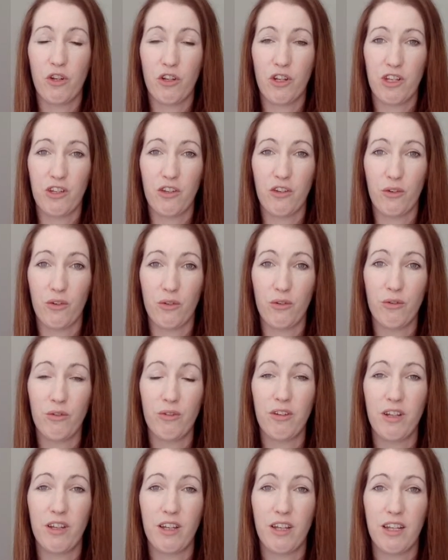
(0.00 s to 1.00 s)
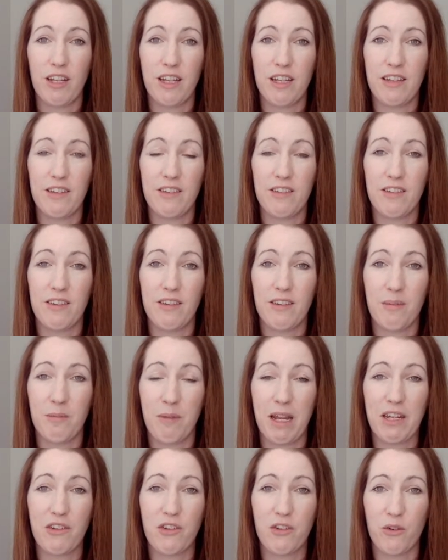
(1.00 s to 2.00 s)
you can do is
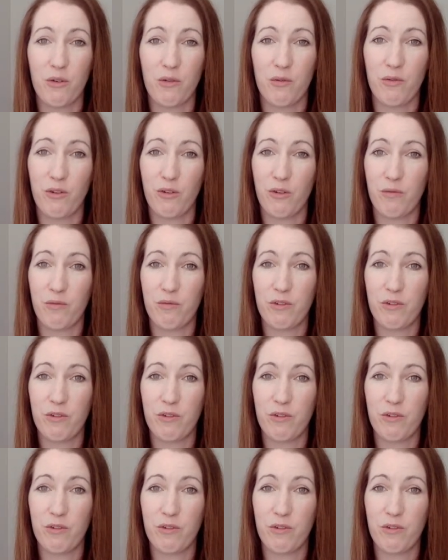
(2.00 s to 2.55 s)
make sure for